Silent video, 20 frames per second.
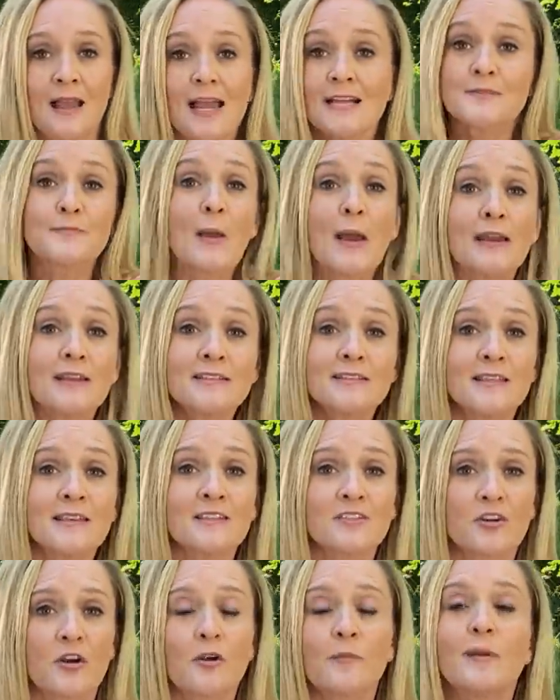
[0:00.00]
As bad as
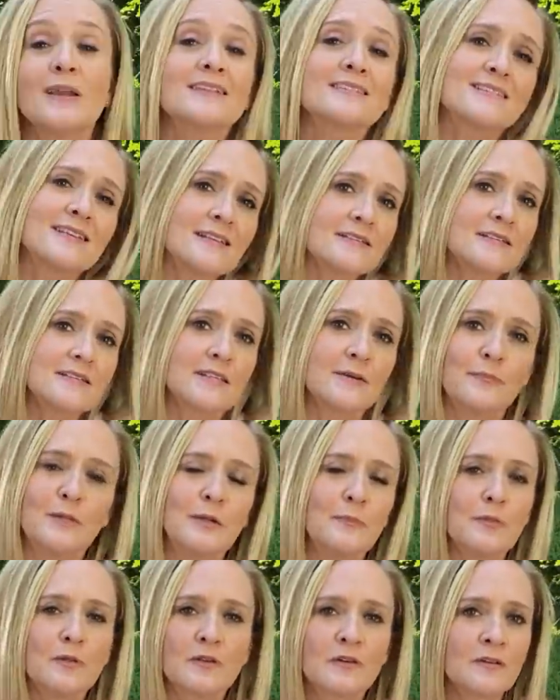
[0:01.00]
things are, it makes sense that
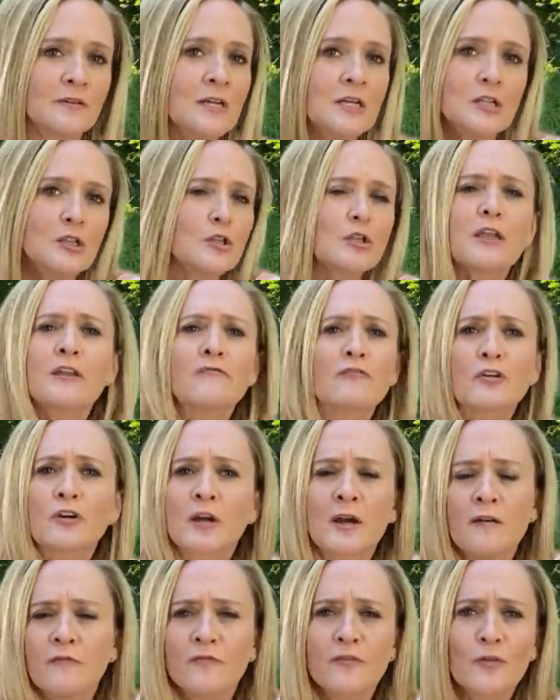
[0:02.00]
people are looking for
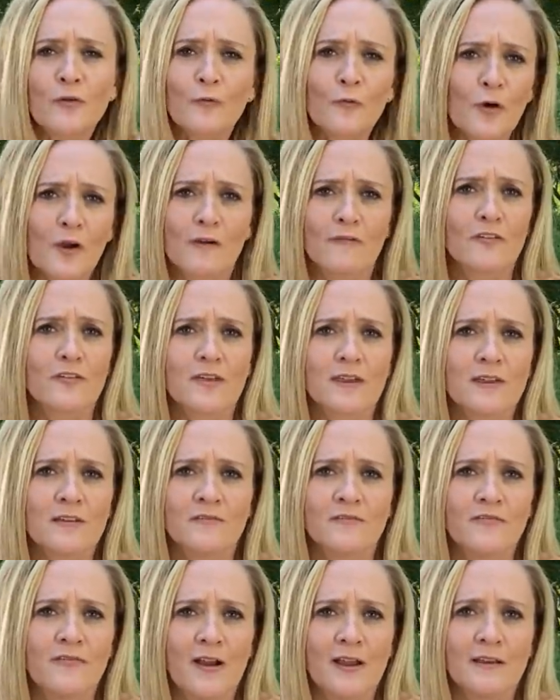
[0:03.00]
comfort wherever they
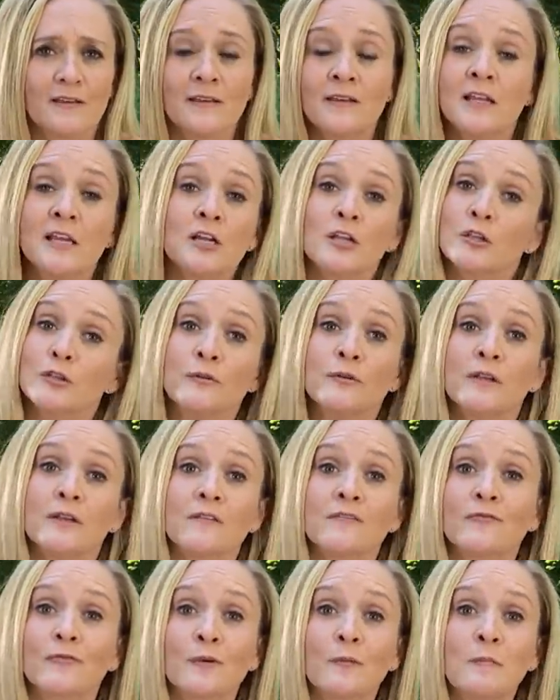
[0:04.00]
can find it,
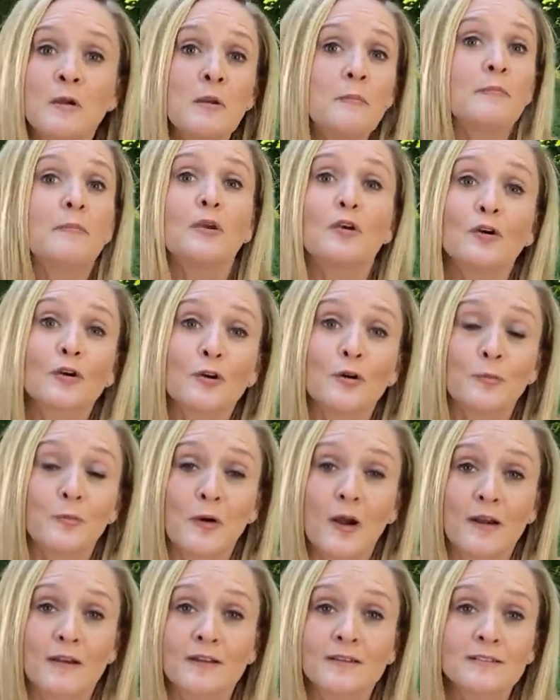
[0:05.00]
including from miracle
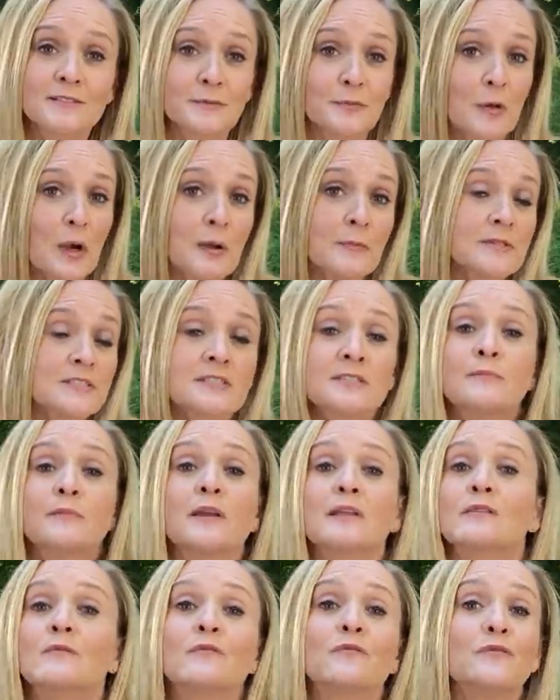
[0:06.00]
products that promise to
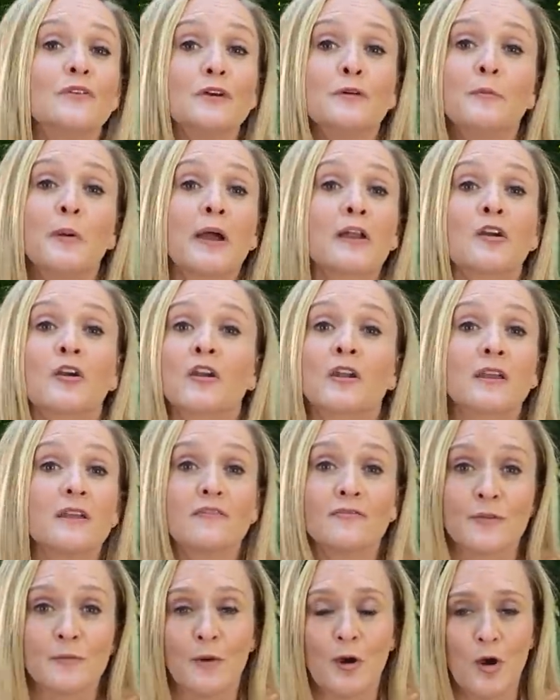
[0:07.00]
make them feel better and
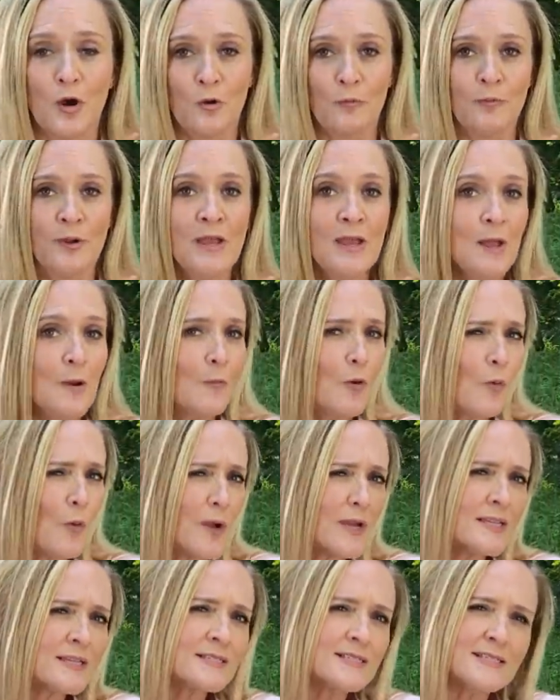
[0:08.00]
give them hope. But
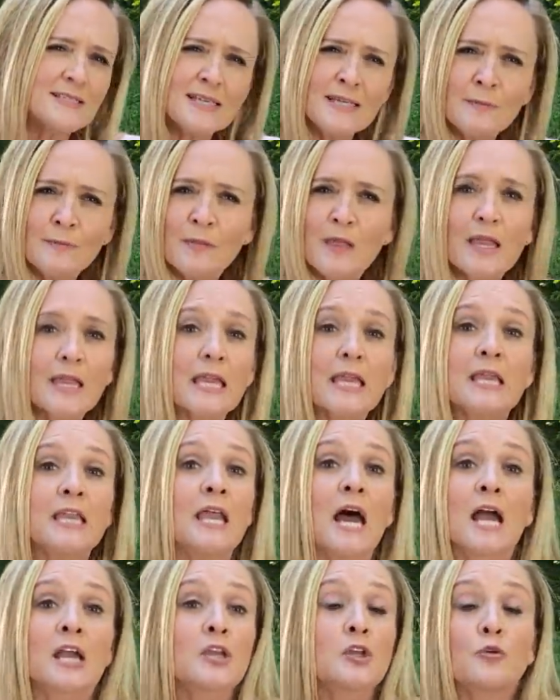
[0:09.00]
what can seem like
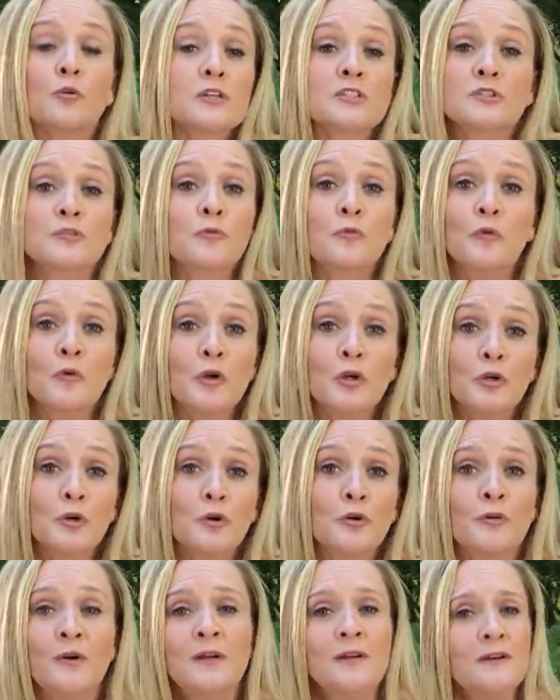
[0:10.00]
innocuous
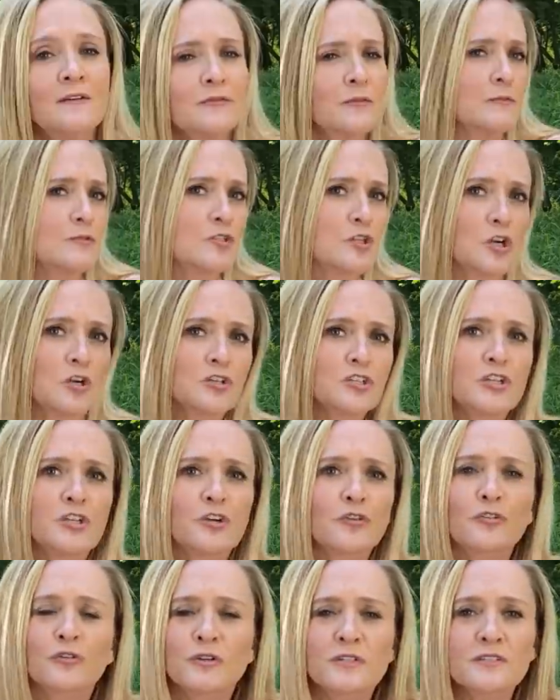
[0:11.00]
woo, from
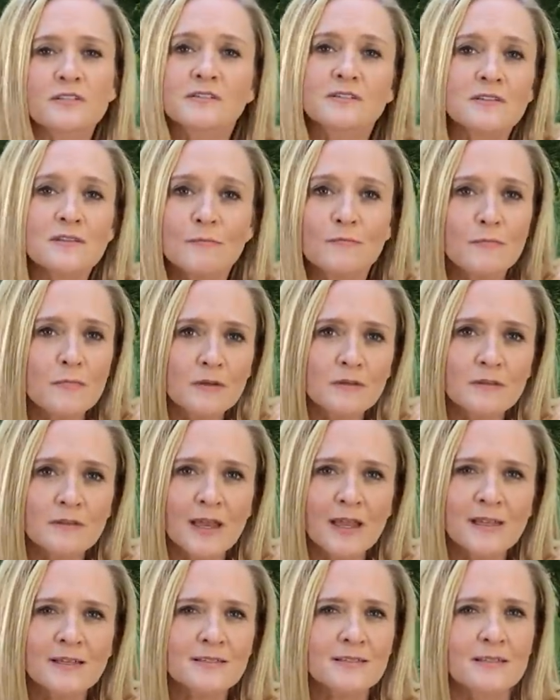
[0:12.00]
charging your crystals in the
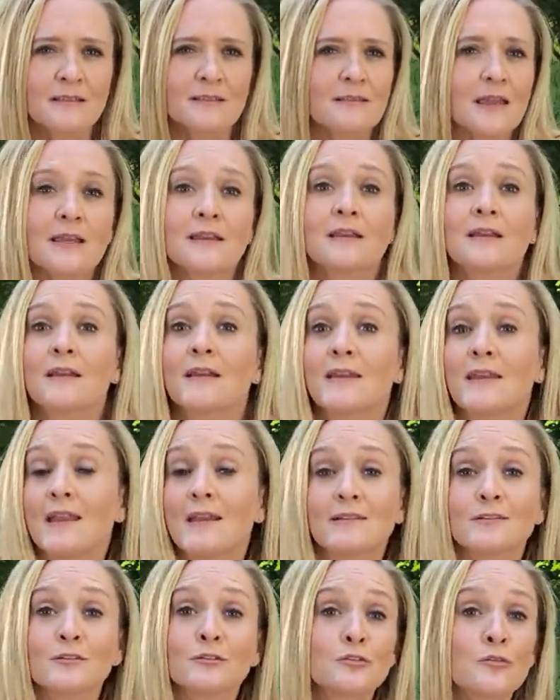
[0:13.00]
moonlight to lighting a
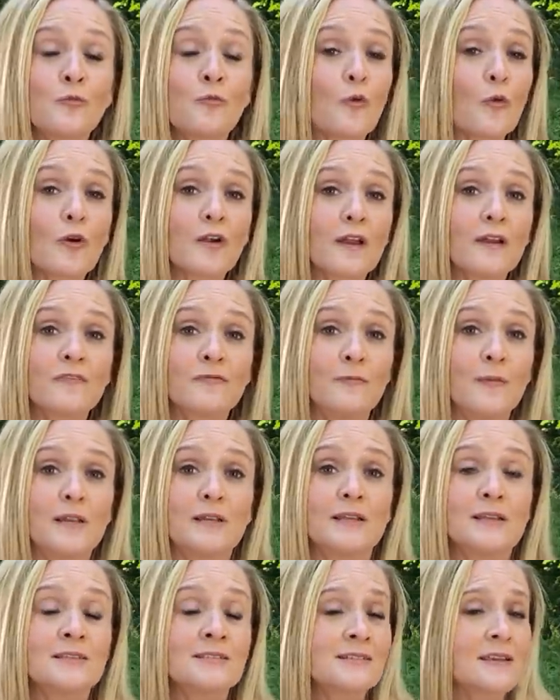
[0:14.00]
candle to ward off
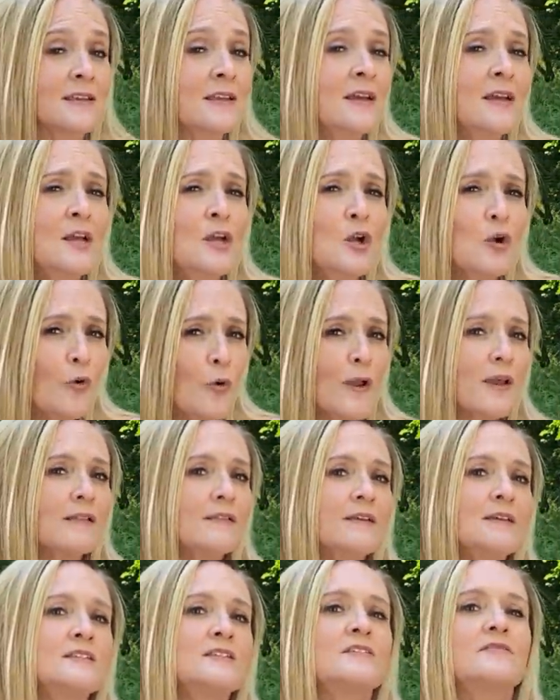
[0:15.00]
Mondays, can
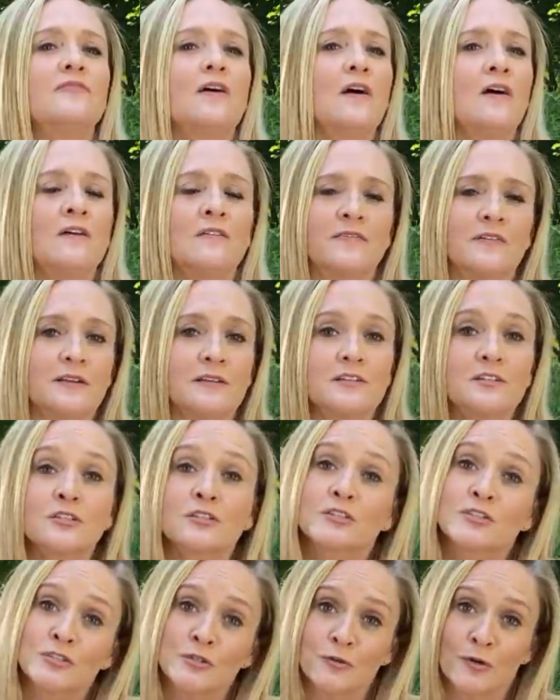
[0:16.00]
quickly devolve into
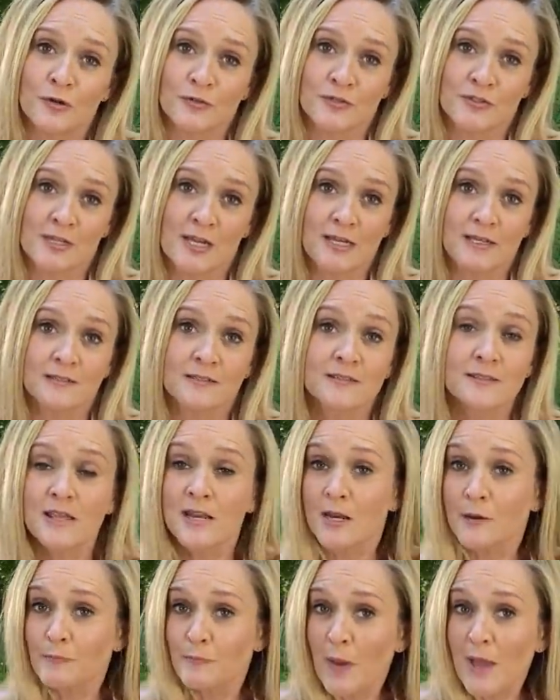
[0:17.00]
pseudoscience
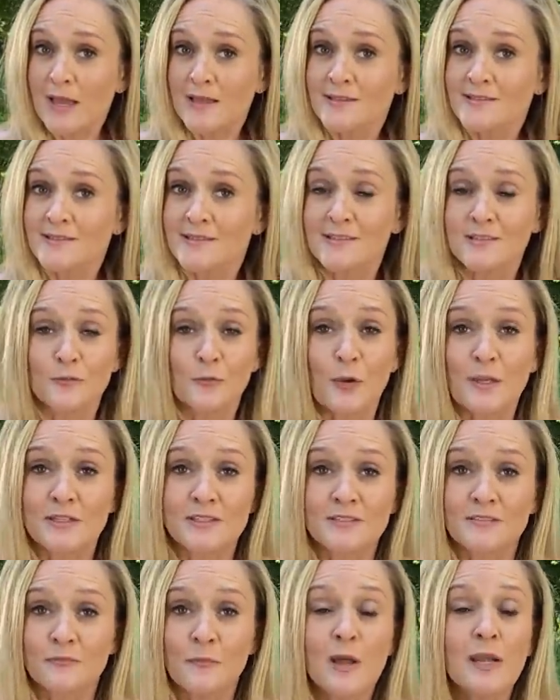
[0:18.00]
that at best is a
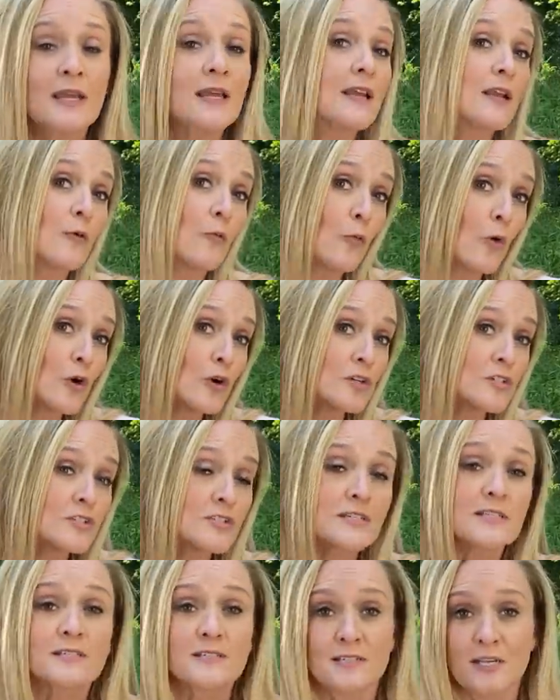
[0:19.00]
waste of money and at
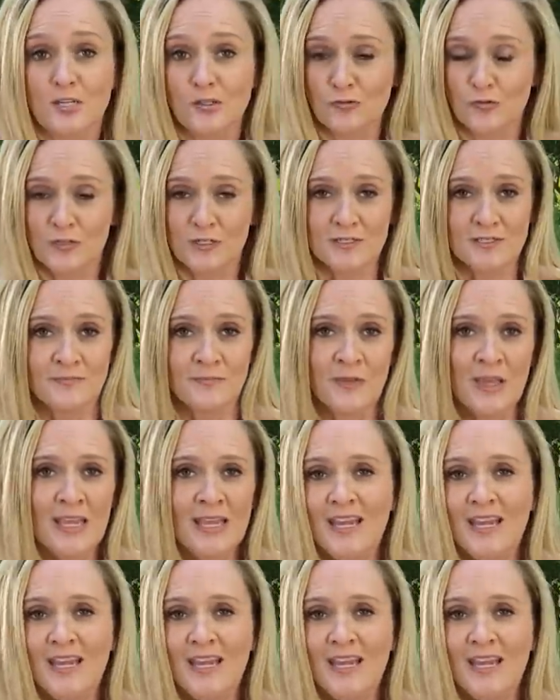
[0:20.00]
worst is dangerous.